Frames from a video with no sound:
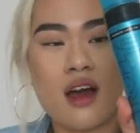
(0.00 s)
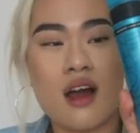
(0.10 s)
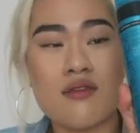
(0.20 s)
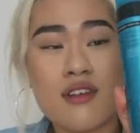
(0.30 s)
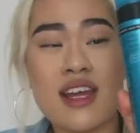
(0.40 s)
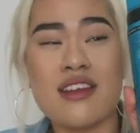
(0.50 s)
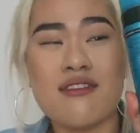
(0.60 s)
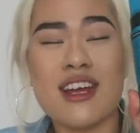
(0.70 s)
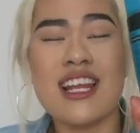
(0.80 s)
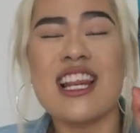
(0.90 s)
I really,
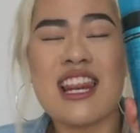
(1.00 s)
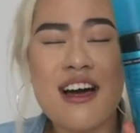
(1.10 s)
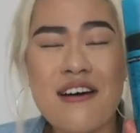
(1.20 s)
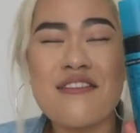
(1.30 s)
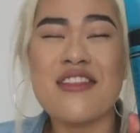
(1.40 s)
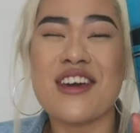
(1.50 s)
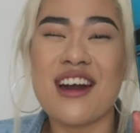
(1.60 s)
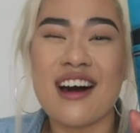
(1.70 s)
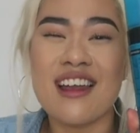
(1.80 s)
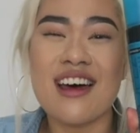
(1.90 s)
really love the
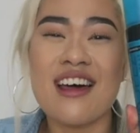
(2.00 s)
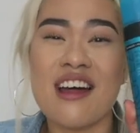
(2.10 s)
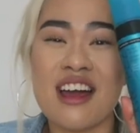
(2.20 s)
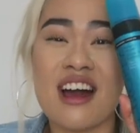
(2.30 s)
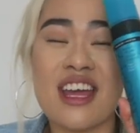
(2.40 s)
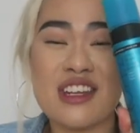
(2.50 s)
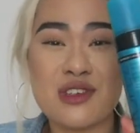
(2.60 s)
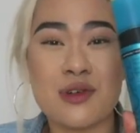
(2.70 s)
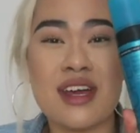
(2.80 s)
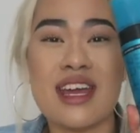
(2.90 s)
colour. Like I
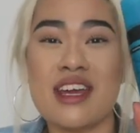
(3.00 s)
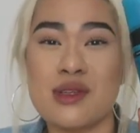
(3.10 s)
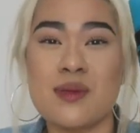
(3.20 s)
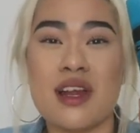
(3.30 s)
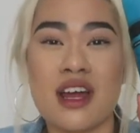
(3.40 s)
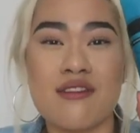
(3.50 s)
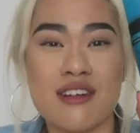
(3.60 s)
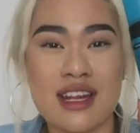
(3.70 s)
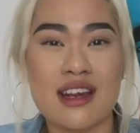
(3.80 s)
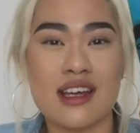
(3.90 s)
enjoy it. It gives me like a
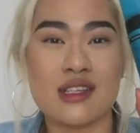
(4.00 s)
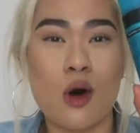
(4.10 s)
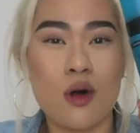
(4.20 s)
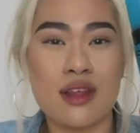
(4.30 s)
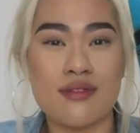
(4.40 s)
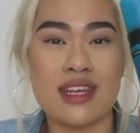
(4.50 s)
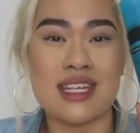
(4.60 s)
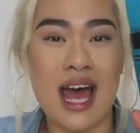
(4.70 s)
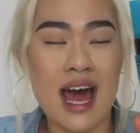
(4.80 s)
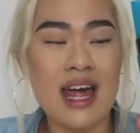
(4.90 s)
really nice olivey
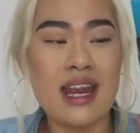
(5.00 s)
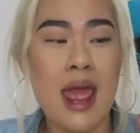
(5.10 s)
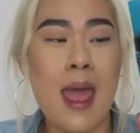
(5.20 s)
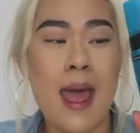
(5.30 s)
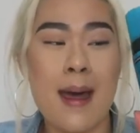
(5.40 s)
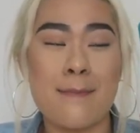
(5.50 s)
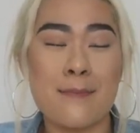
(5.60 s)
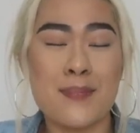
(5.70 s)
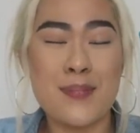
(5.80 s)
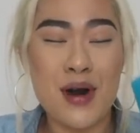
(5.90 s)
tan,
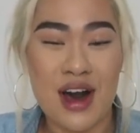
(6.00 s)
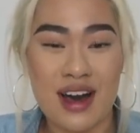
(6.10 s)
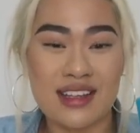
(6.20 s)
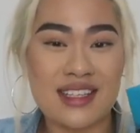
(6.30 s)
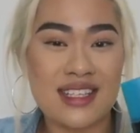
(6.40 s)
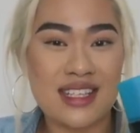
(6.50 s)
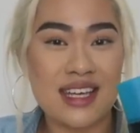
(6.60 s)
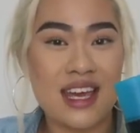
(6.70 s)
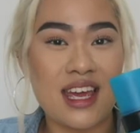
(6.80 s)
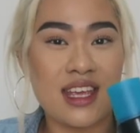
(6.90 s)
but
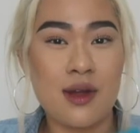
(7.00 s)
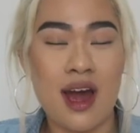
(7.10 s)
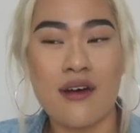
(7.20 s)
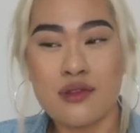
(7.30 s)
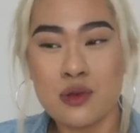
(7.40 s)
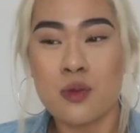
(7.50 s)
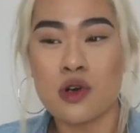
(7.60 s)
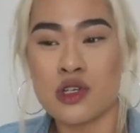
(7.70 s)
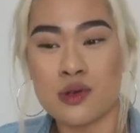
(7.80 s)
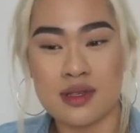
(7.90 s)
you have to
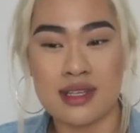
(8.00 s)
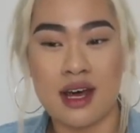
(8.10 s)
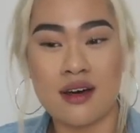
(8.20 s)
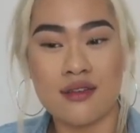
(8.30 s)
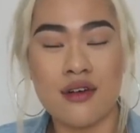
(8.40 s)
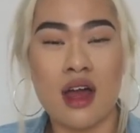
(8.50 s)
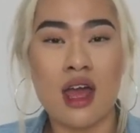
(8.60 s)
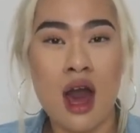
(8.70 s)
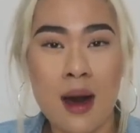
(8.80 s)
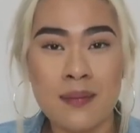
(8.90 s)
wash yourself a
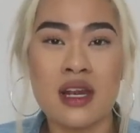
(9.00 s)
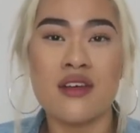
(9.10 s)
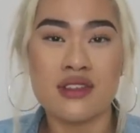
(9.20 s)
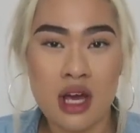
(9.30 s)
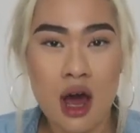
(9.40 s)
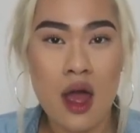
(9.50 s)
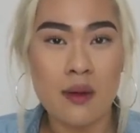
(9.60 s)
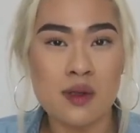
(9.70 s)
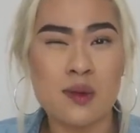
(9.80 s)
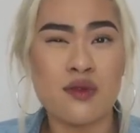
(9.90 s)
couple of
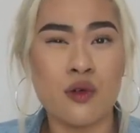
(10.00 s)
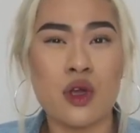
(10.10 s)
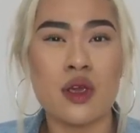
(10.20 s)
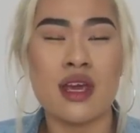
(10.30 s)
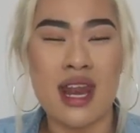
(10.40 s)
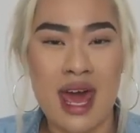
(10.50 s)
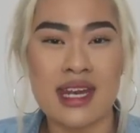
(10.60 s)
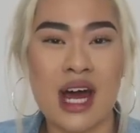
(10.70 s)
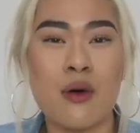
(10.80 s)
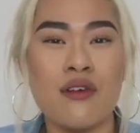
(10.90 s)
times before you can
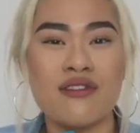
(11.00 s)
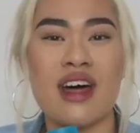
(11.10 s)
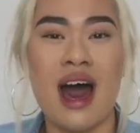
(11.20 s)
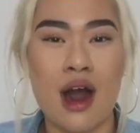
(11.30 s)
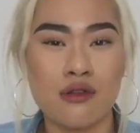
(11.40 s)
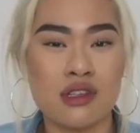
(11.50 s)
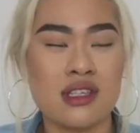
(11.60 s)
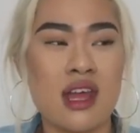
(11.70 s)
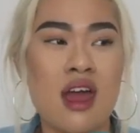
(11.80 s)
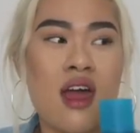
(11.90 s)
head out of the house.